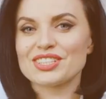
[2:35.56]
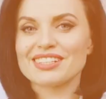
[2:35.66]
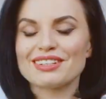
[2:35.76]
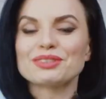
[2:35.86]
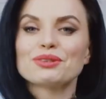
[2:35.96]
And
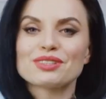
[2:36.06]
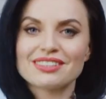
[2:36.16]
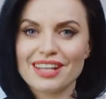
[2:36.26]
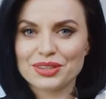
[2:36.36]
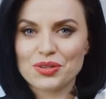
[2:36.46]
if we
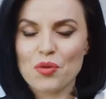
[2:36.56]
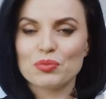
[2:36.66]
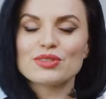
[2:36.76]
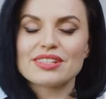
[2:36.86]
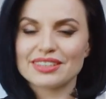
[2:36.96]
can take an
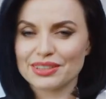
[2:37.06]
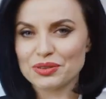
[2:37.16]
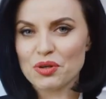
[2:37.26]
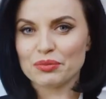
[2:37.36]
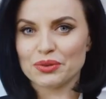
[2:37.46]

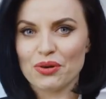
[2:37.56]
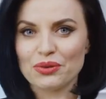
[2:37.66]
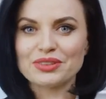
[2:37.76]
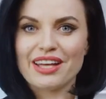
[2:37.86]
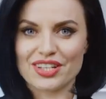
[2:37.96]
example of a
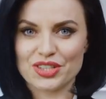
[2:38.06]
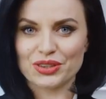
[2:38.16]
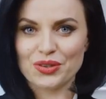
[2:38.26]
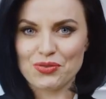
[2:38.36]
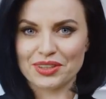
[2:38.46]
news
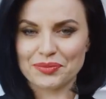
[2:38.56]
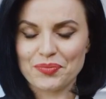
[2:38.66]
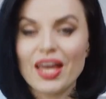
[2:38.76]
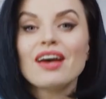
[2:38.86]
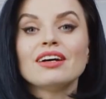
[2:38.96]
anchor,
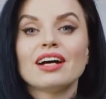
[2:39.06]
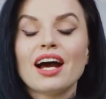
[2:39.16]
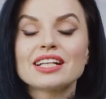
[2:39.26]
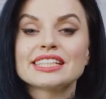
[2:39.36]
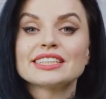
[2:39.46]
then
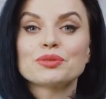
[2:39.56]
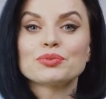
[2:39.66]
they are